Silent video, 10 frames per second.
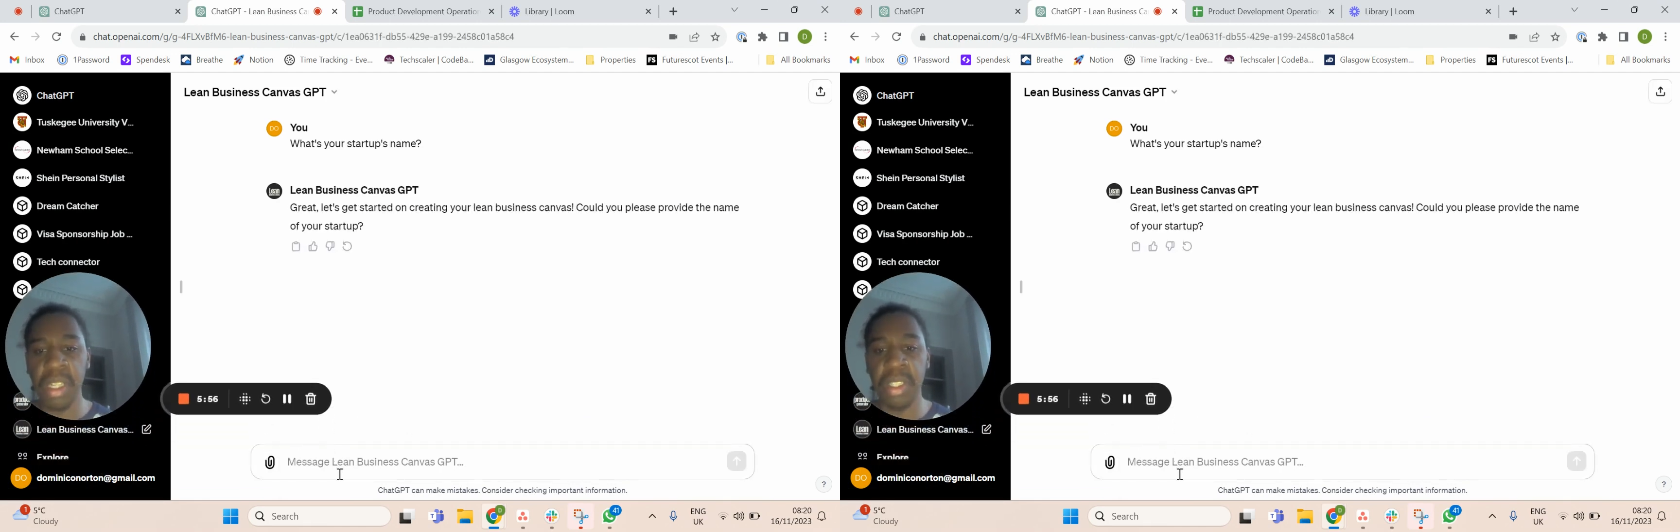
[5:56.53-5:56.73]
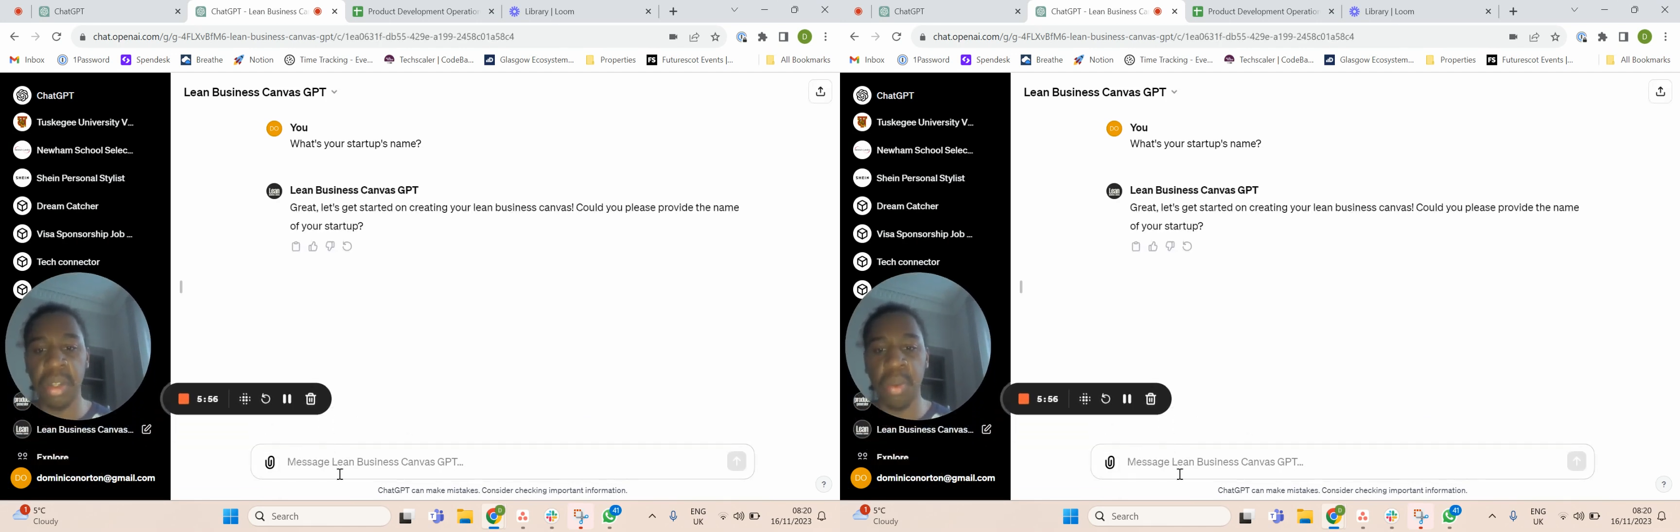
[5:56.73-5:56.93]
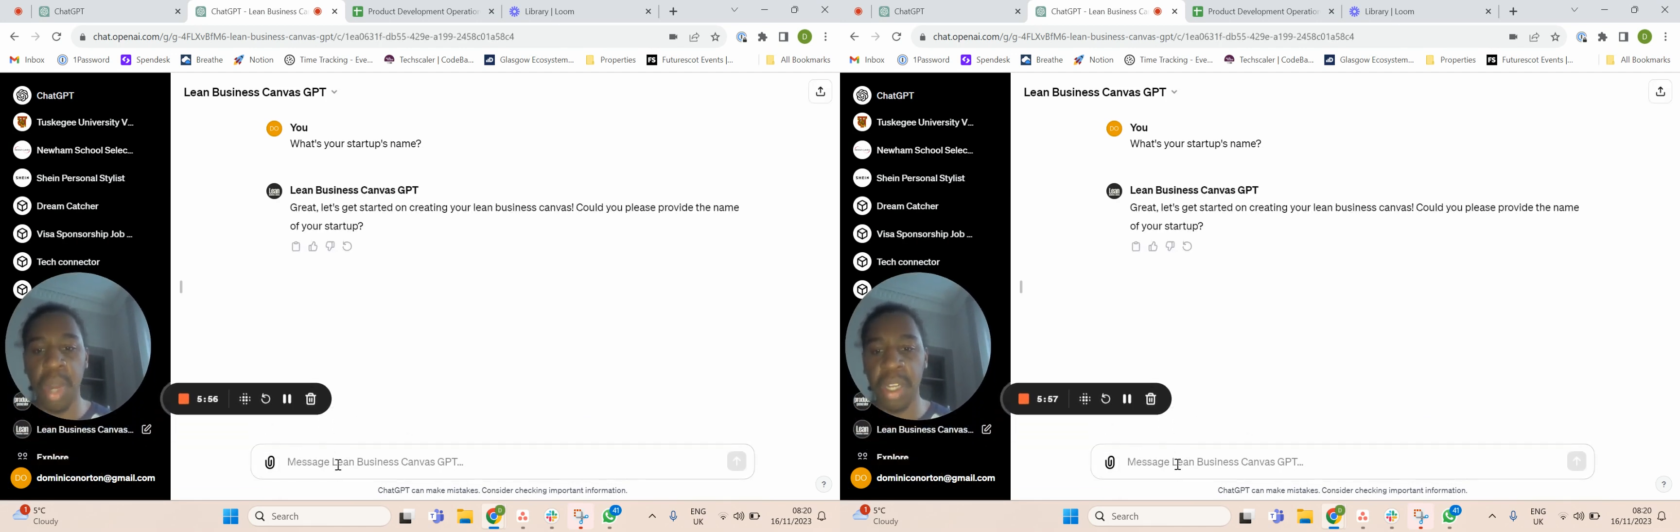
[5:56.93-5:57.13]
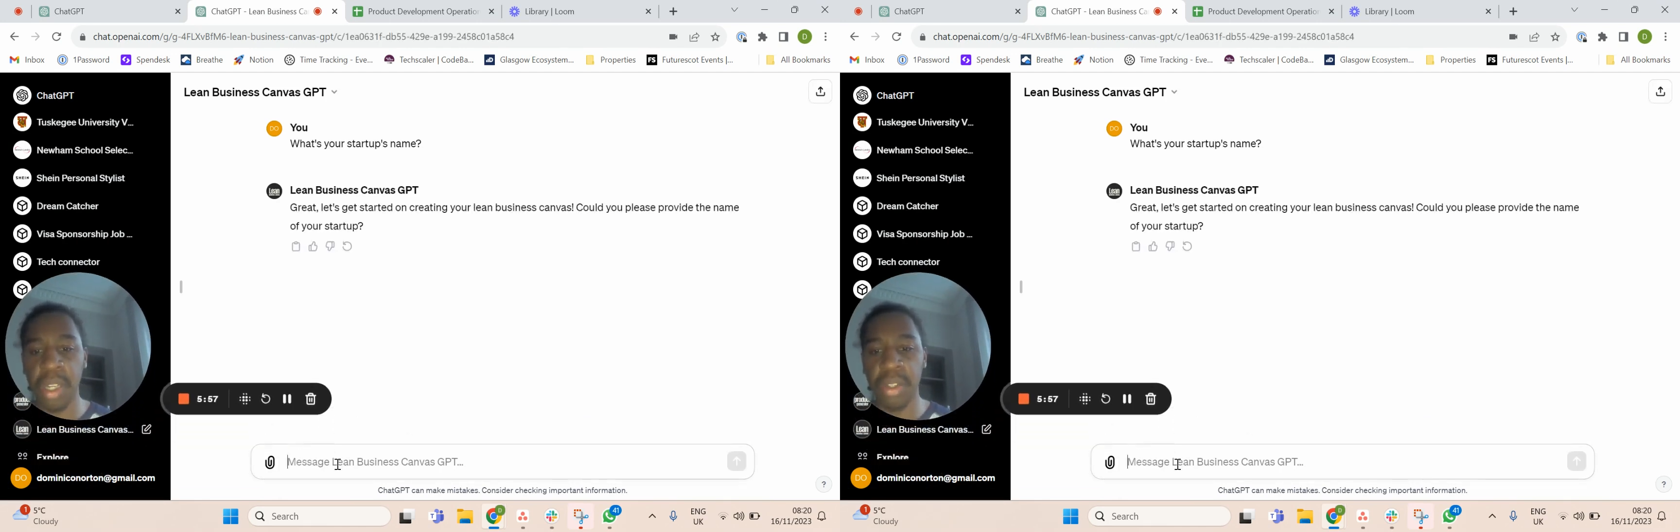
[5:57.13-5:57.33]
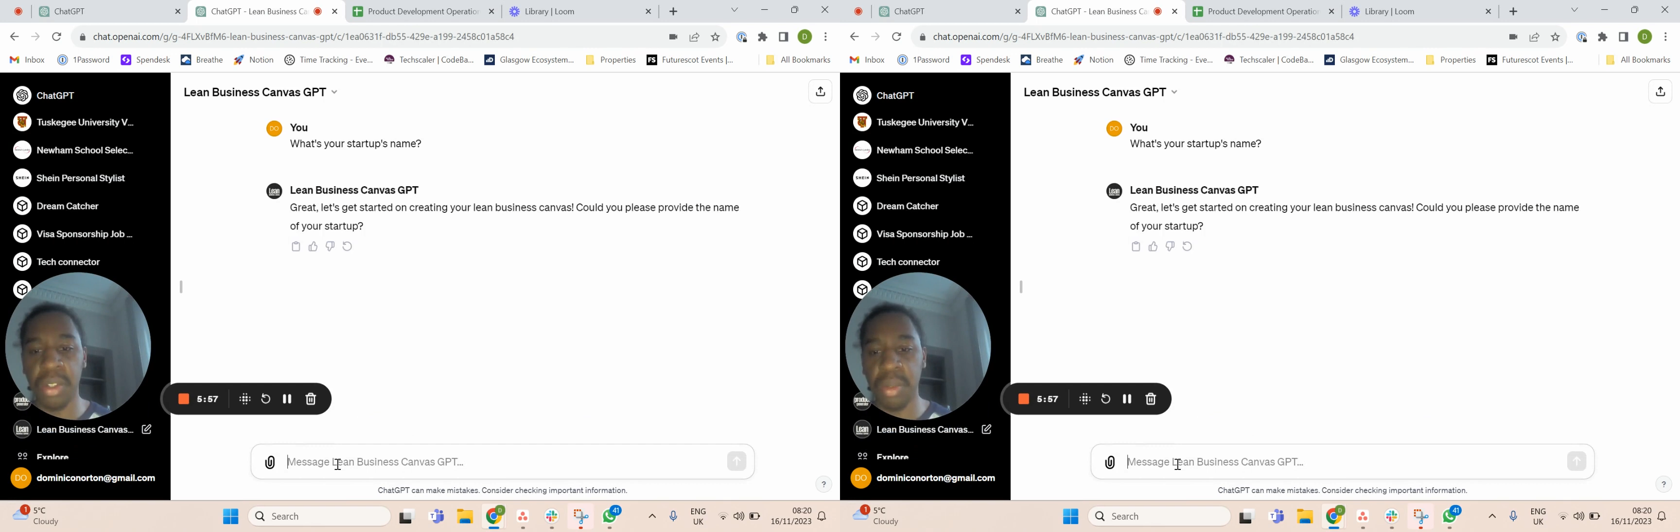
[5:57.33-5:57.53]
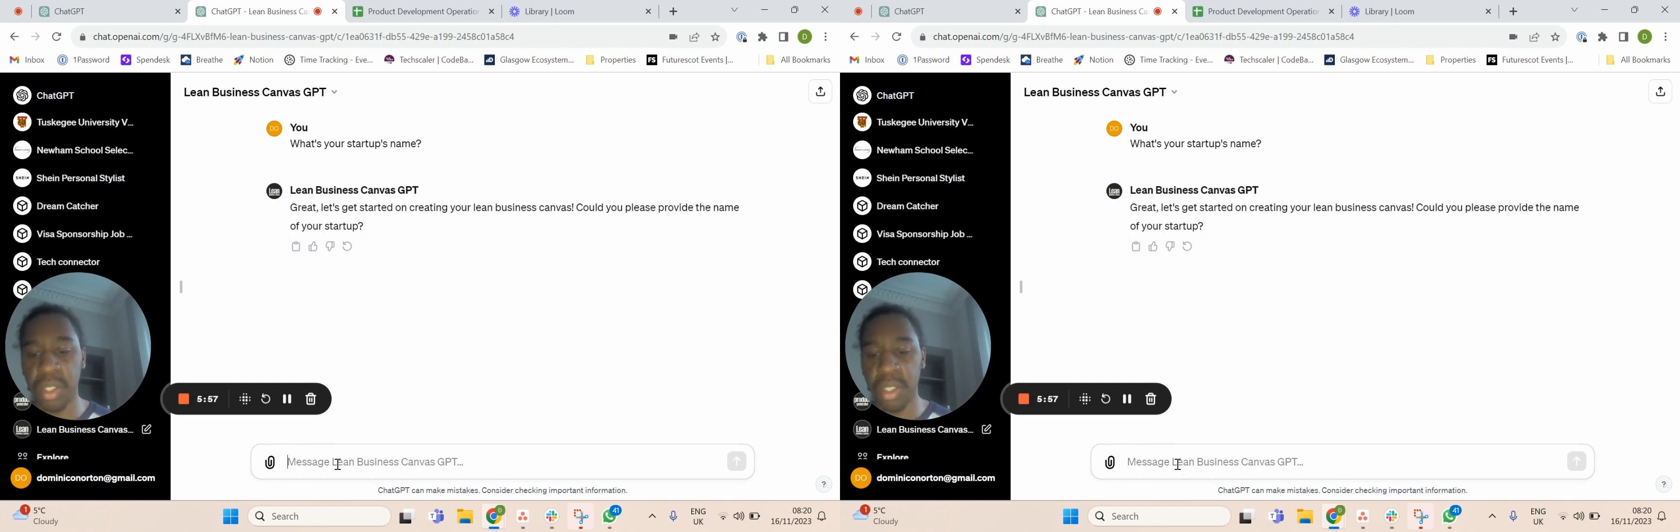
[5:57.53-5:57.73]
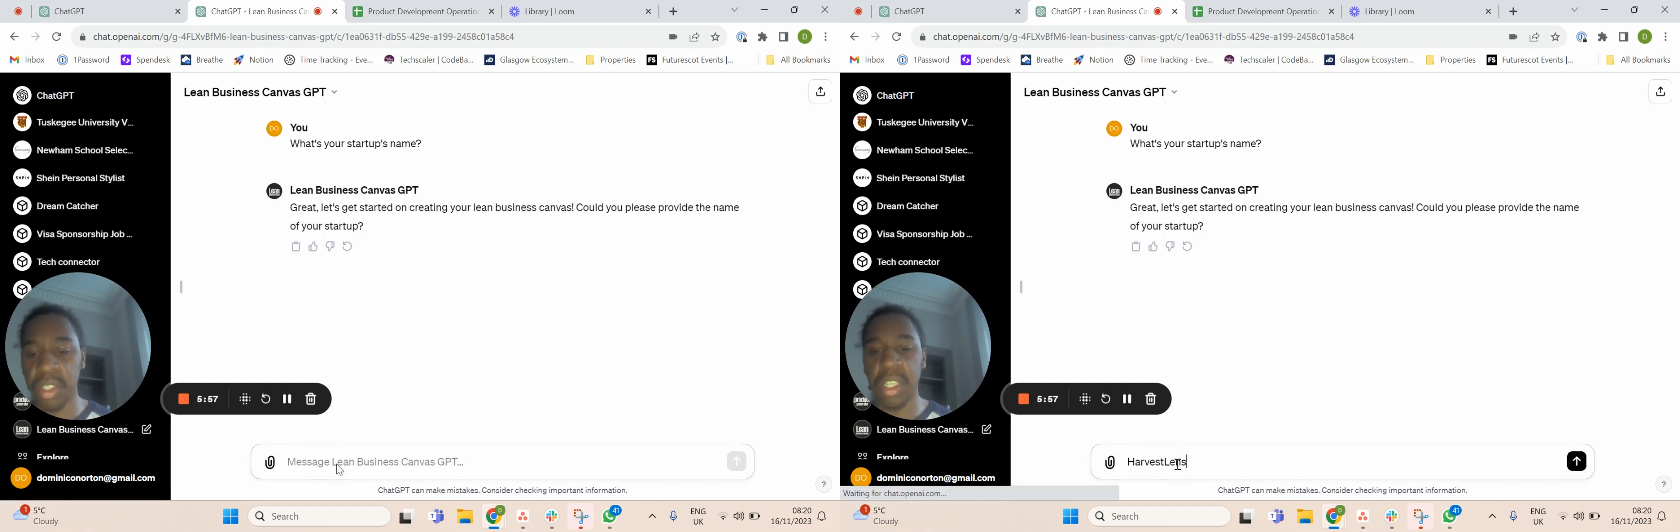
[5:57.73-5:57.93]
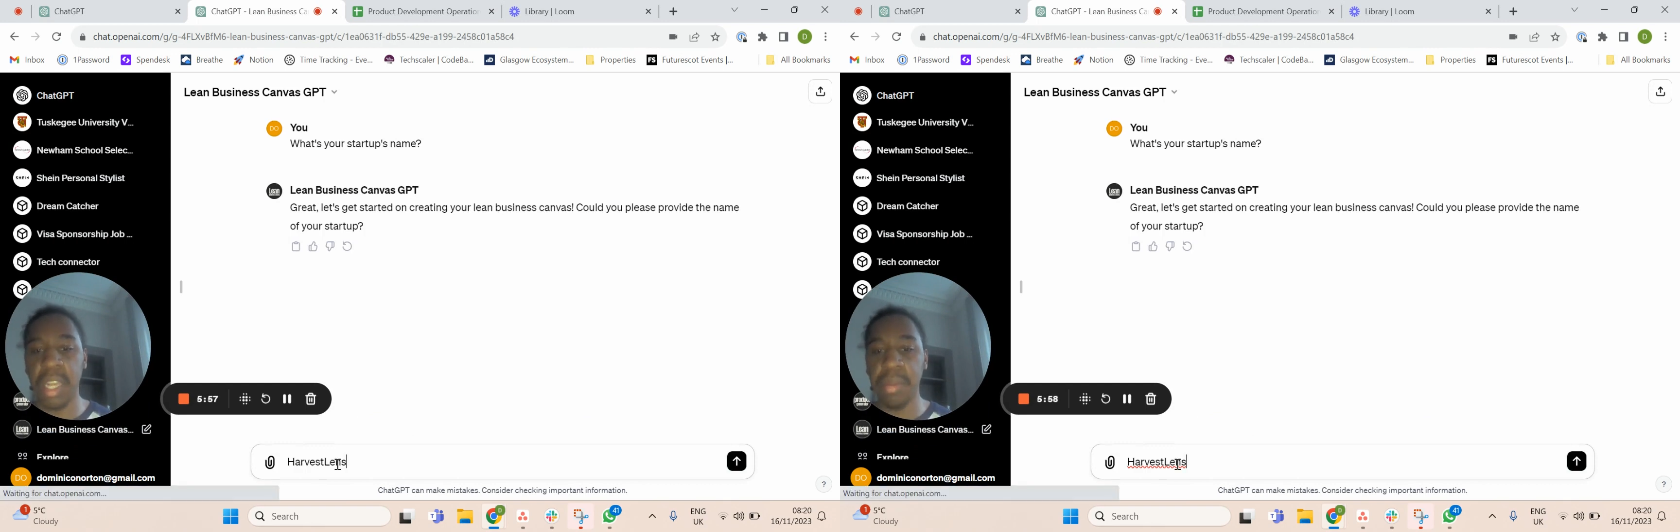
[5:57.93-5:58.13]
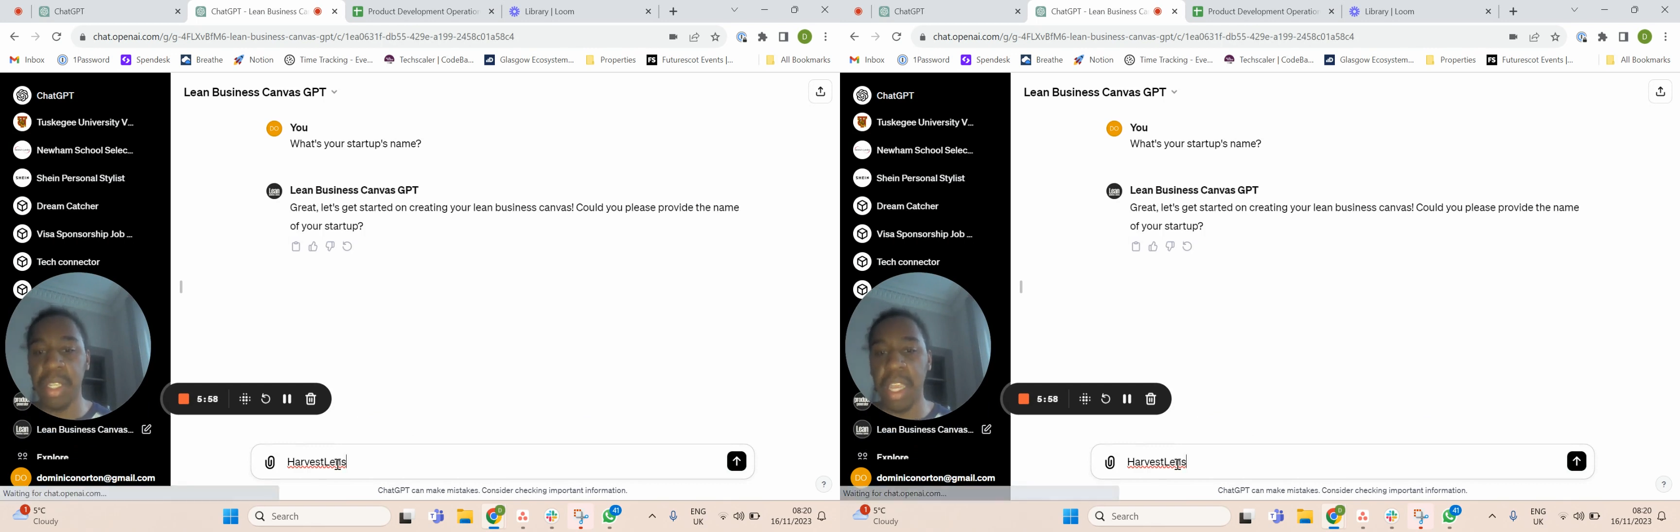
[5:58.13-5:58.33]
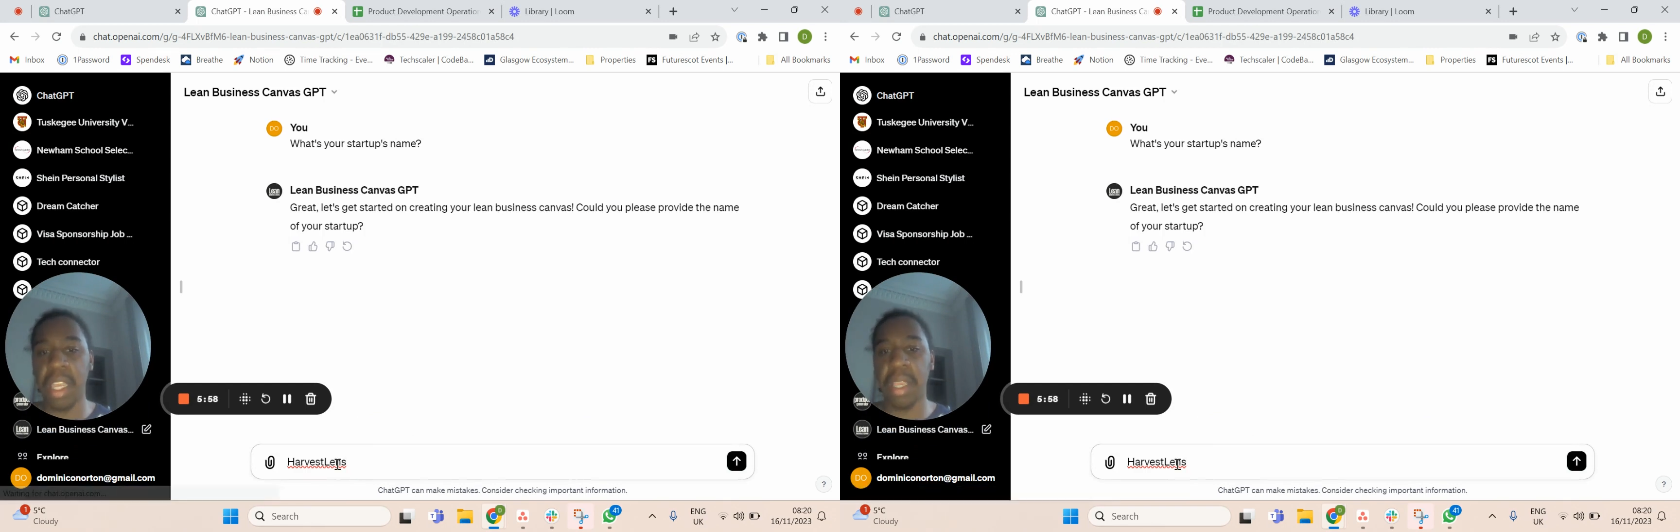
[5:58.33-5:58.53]
so what I'm going to do is just type the
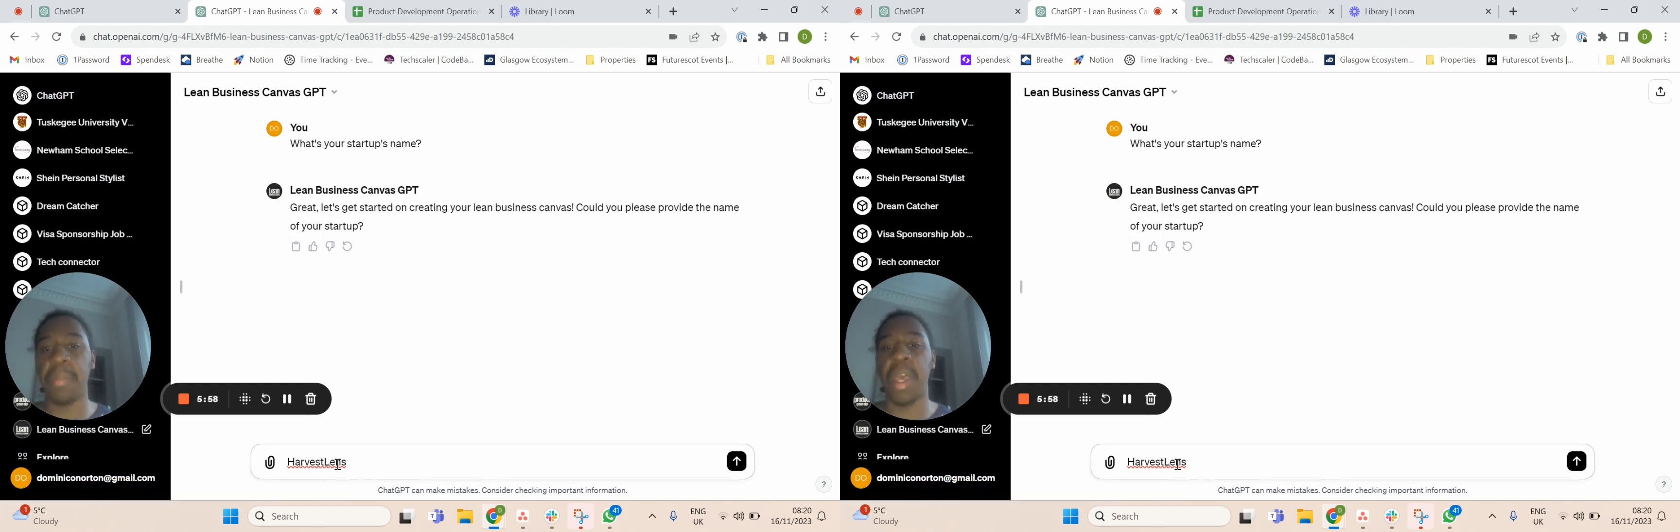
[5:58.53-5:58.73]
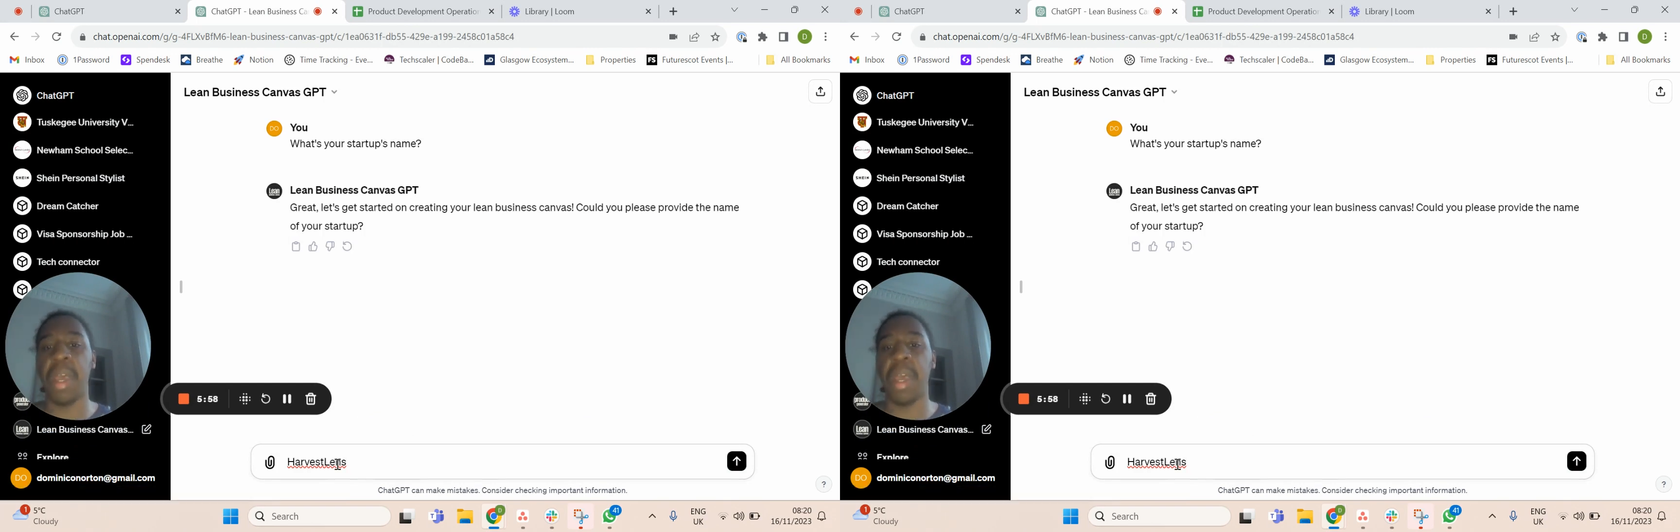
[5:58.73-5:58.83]
name,